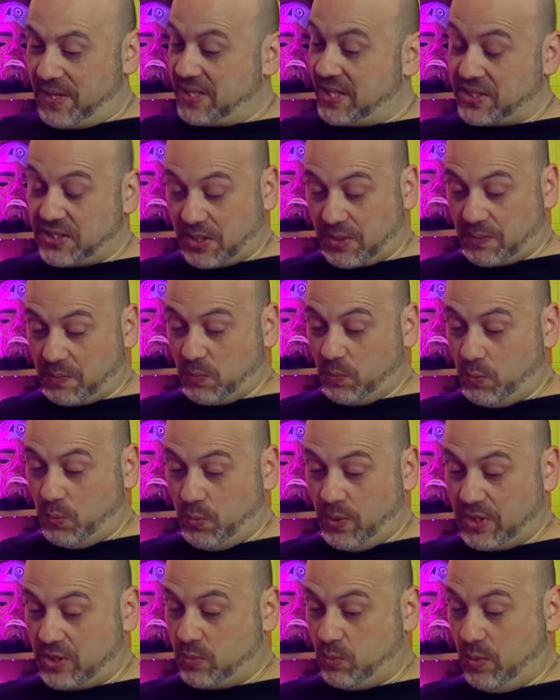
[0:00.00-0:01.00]
Fantastic.
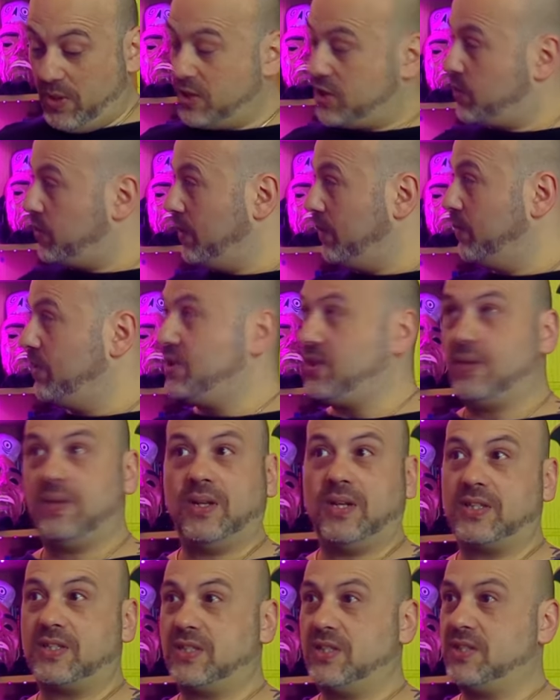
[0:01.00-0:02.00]
Which, which one would you
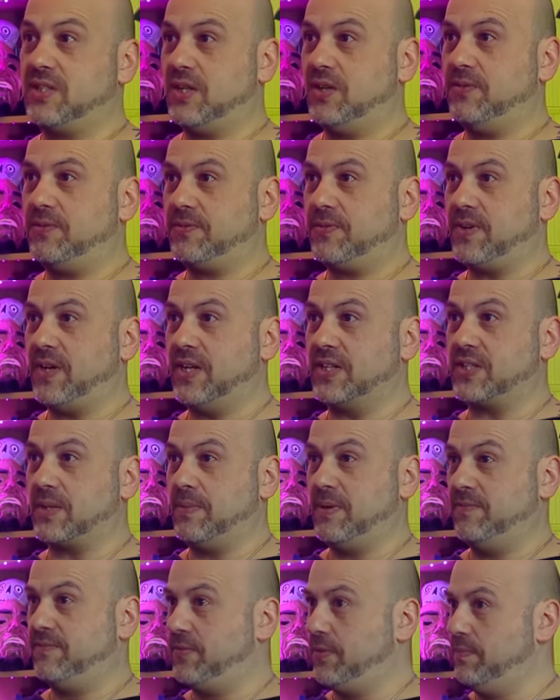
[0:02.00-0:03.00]
like to do first? I
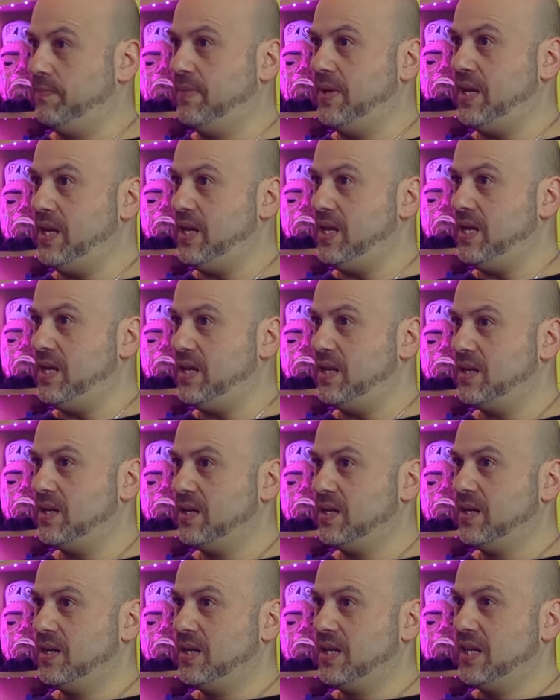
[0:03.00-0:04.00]
mean, for me,
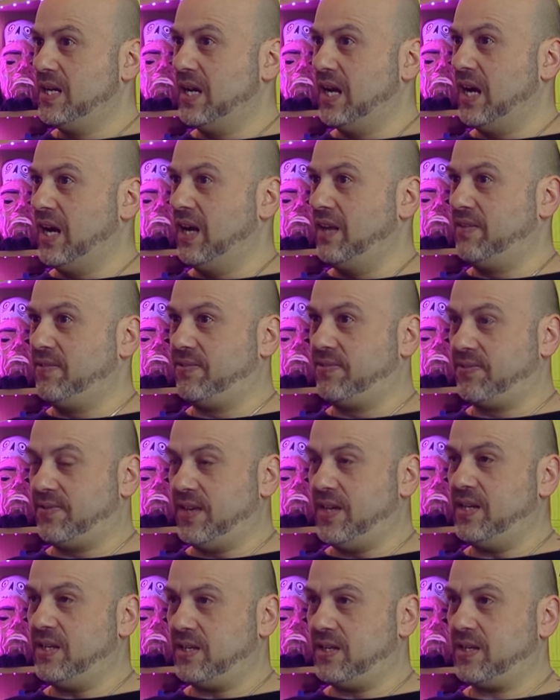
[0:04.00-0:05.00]
I
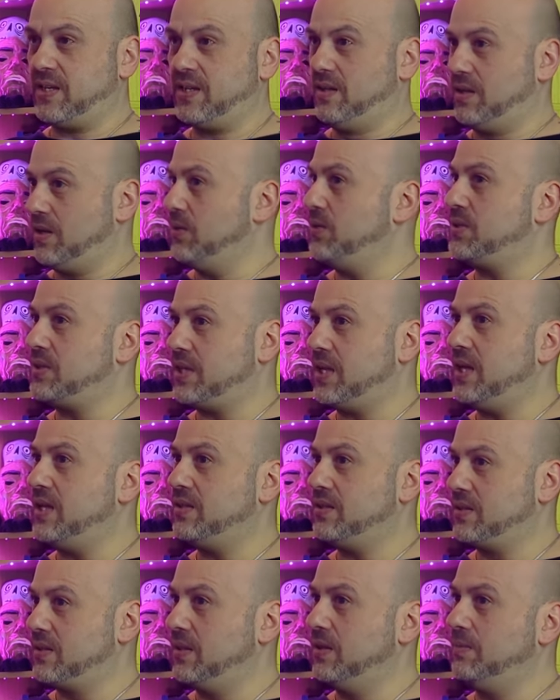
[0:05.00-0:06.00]
think Ghost
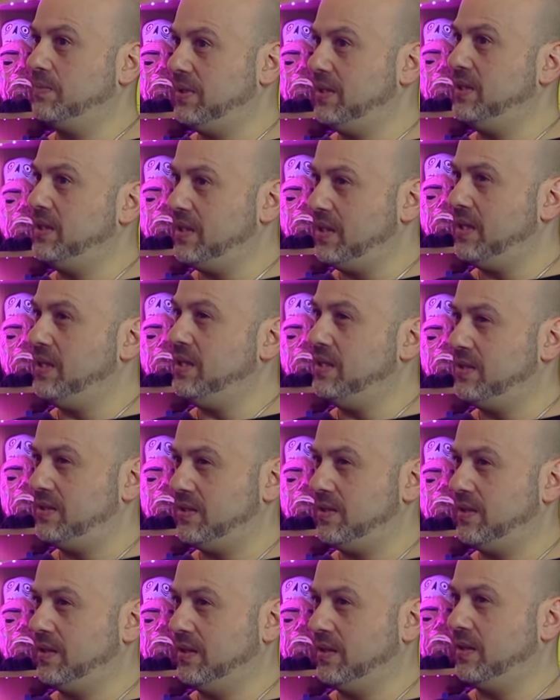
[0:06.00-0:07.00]
Head's going to be the
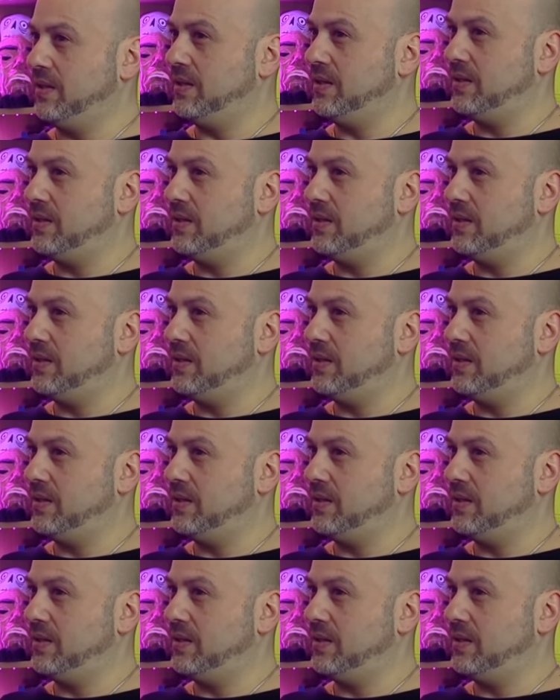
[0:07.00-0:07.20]
easier.